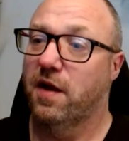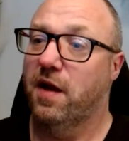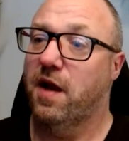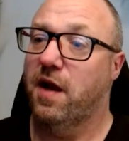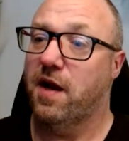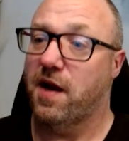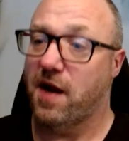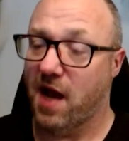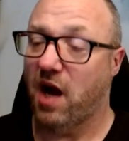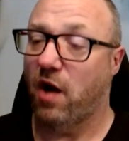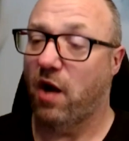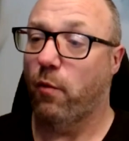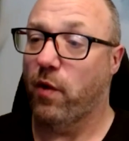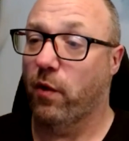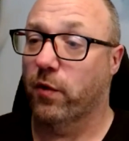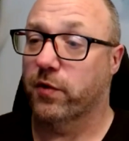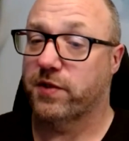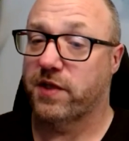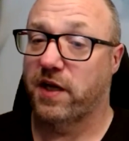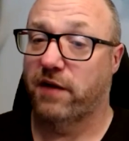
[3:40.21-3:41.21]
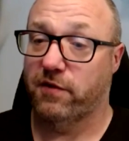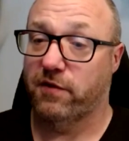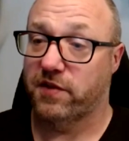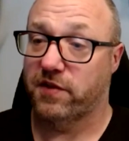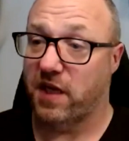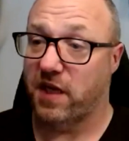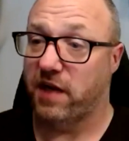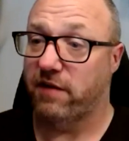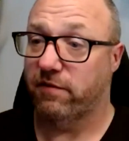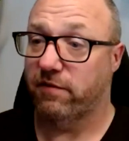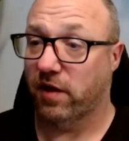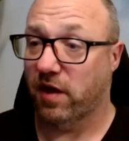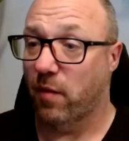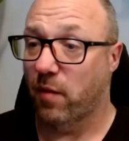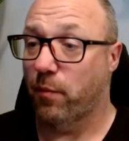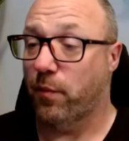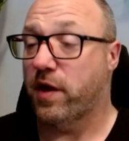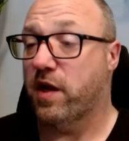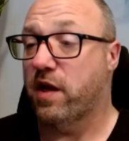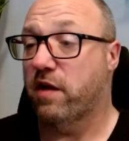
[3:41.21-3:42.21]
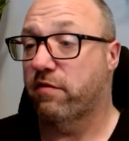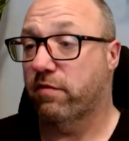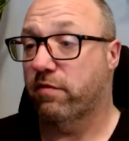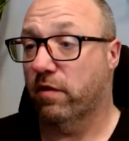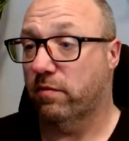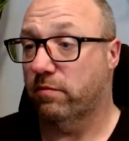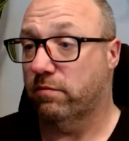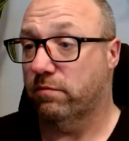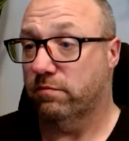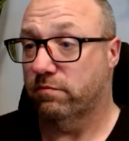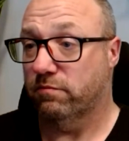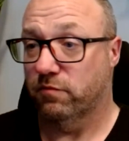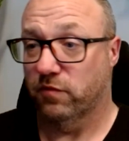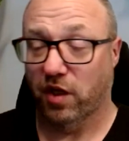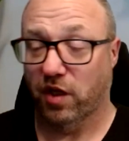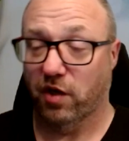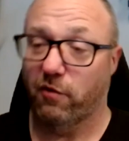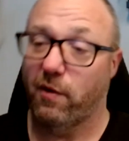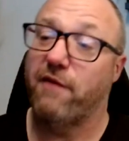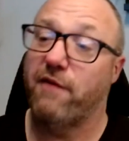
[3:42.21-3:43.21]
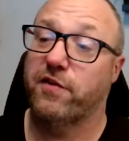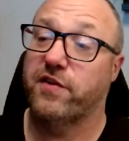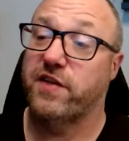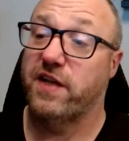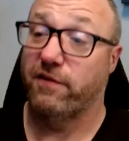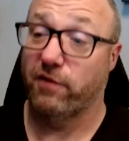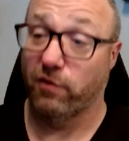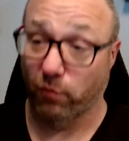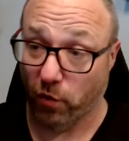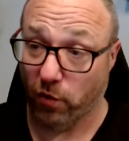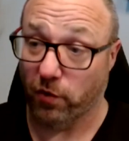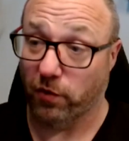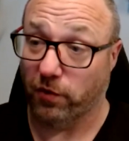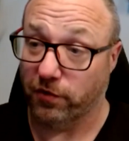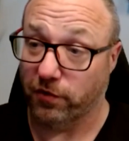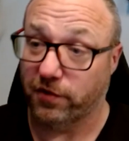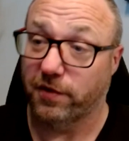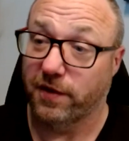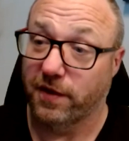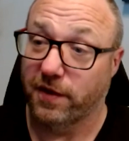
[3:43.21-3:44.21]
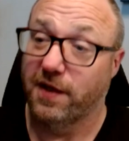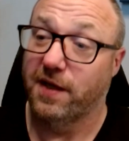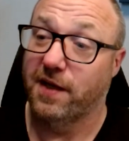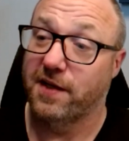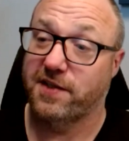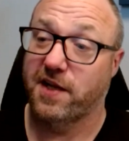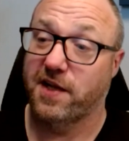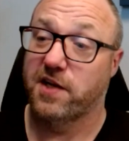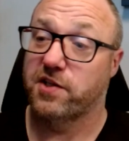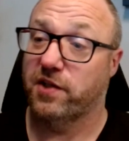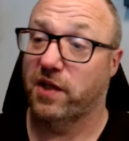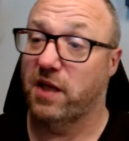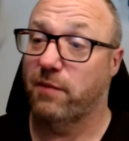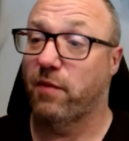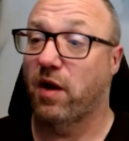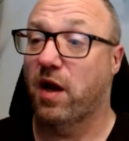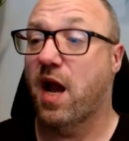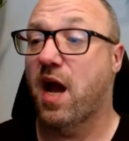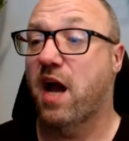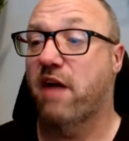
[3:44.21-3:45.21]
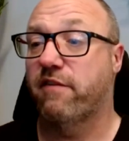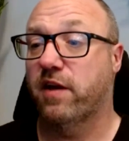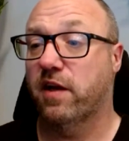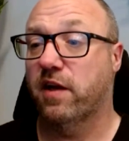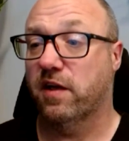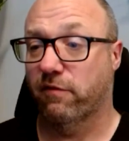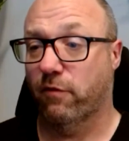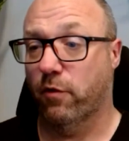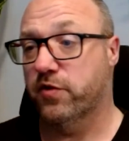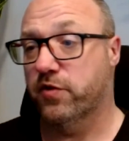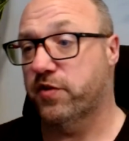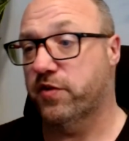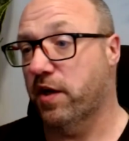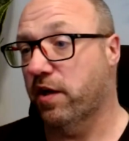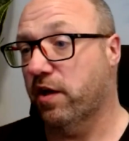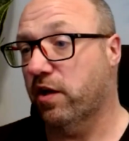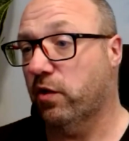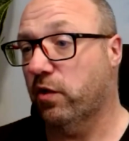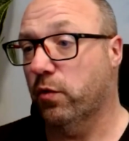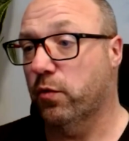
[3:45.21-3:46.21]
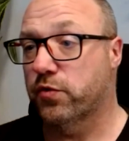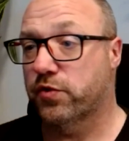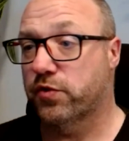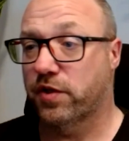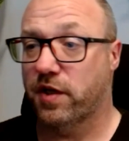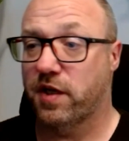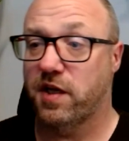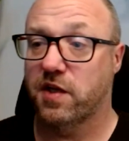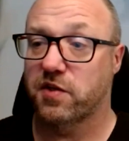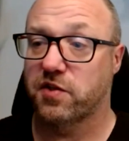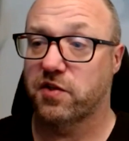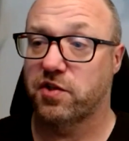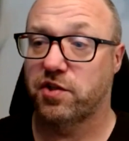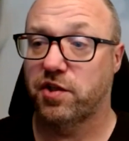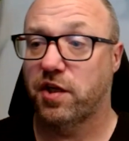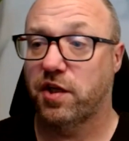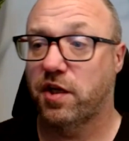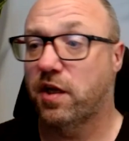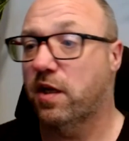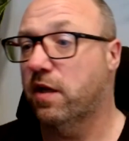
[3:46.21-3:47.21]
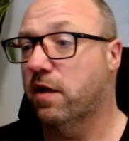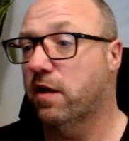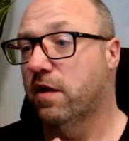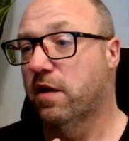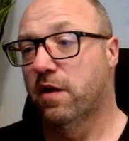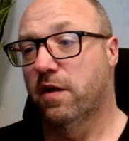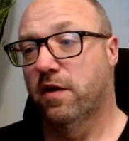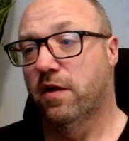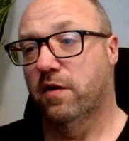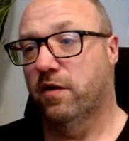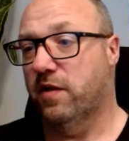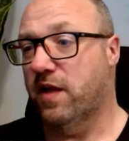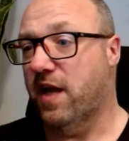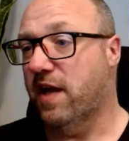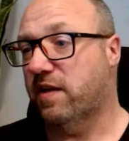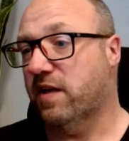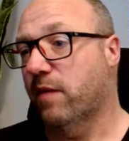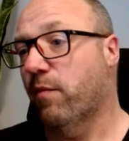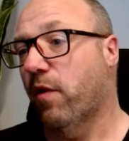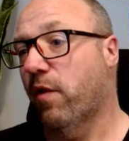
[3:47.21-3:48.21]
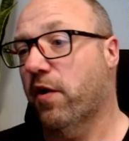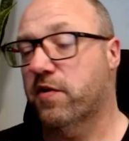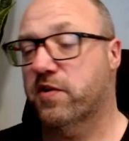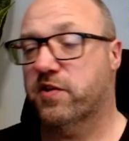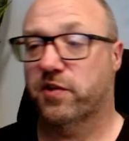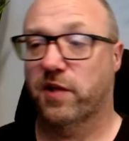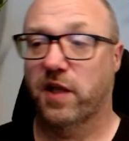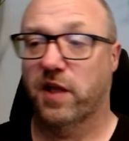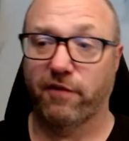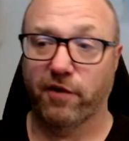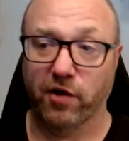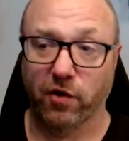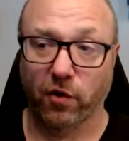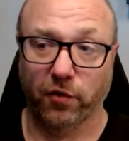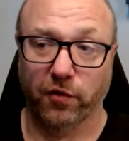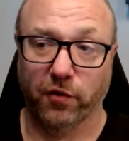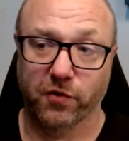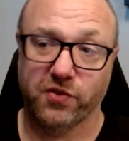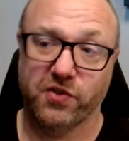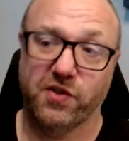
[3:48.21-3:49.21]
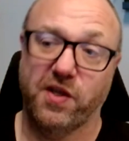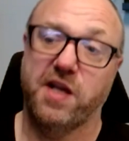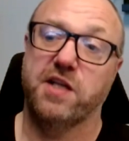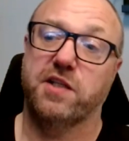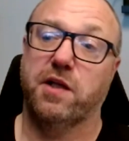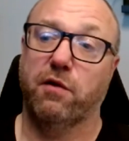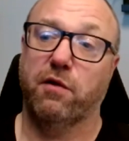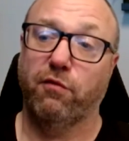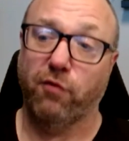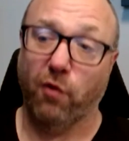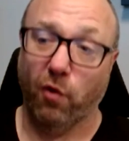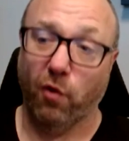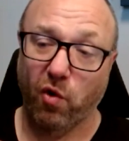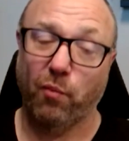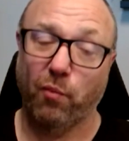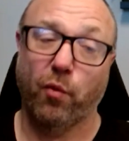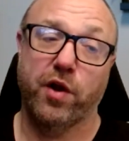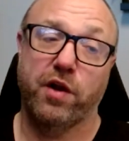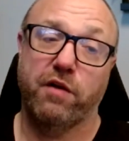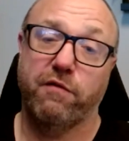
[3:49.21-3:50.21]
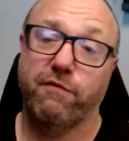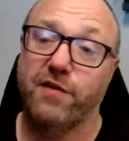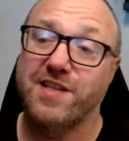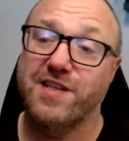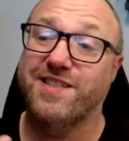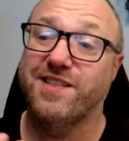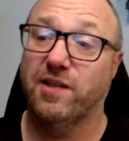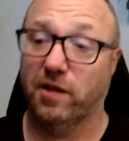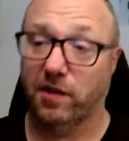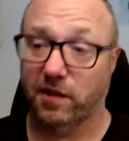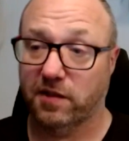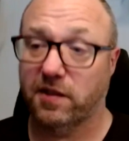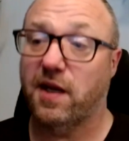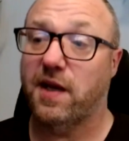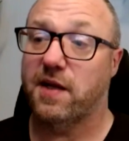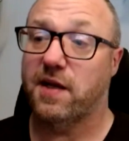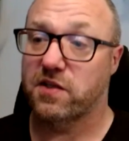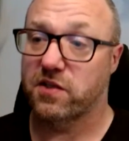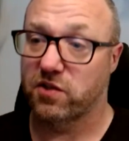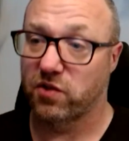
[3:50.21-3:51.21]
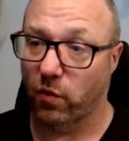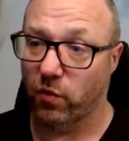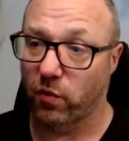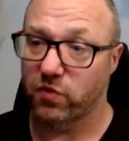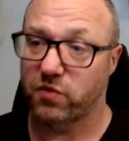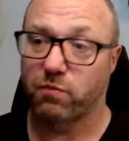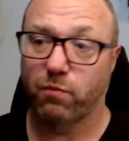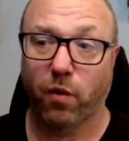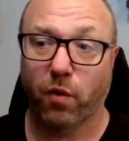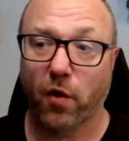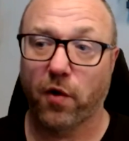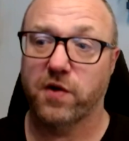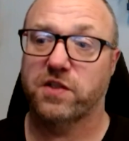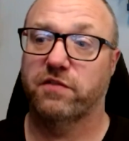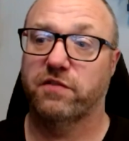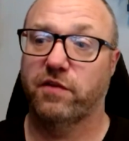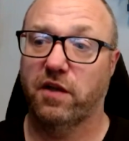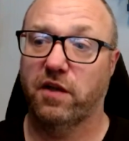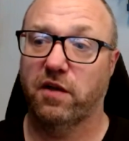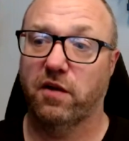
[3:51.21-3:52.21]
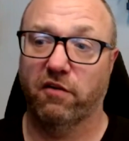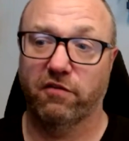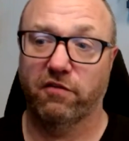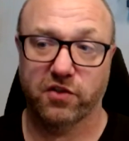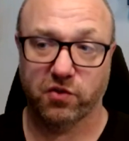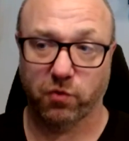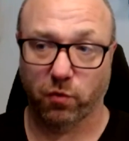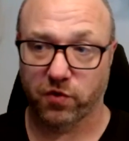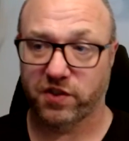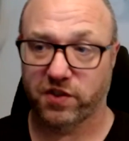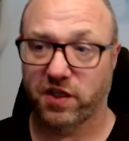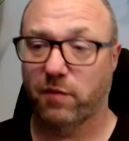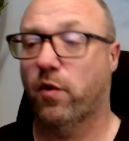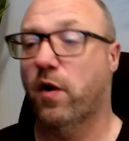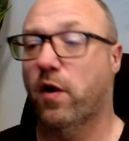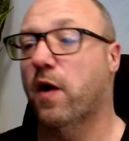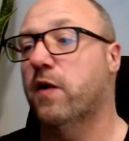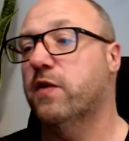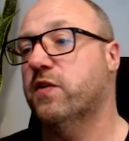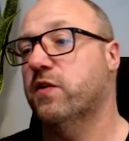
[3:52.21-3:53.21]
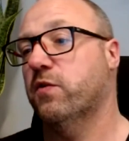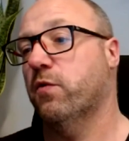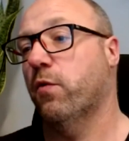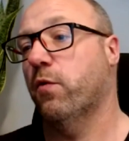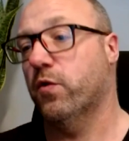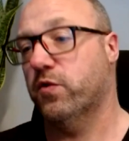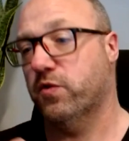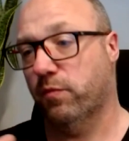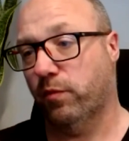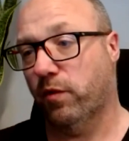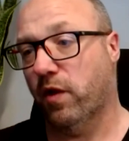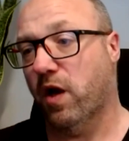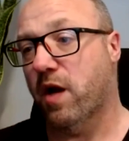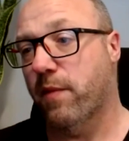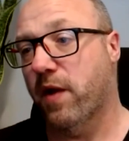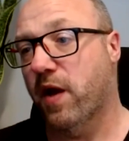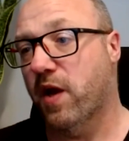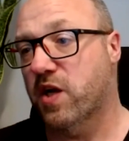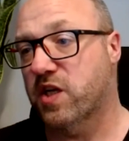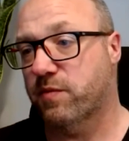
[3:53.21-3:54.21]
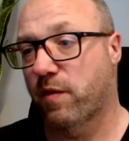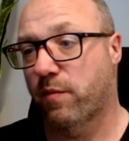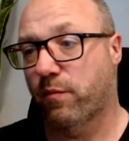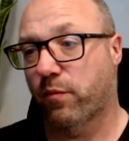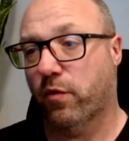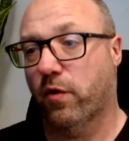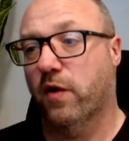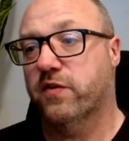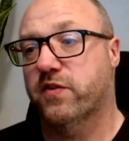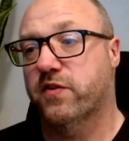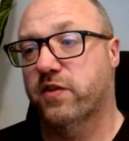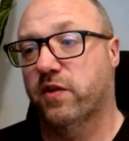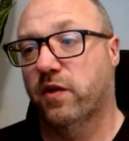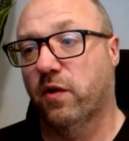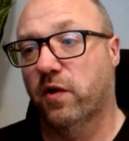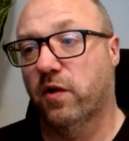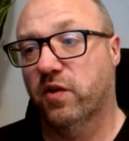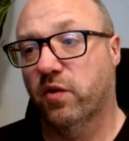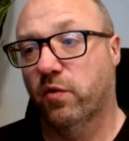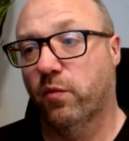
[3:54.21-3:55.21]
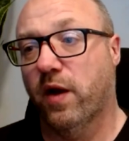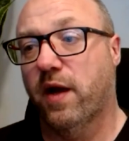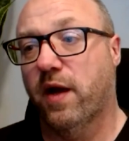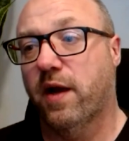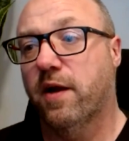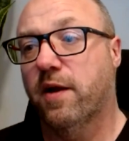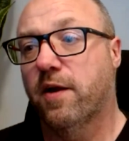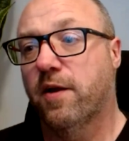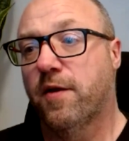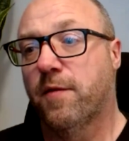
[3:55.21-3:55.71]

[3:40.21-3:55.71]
And now we also have to save the company from, we have to save the world, essentially, by having diversity and inclusion, ESG, anti-modern slavery, and all those things. And Focal Point facilitates those parts of the sourcing process or supplier management process along the way.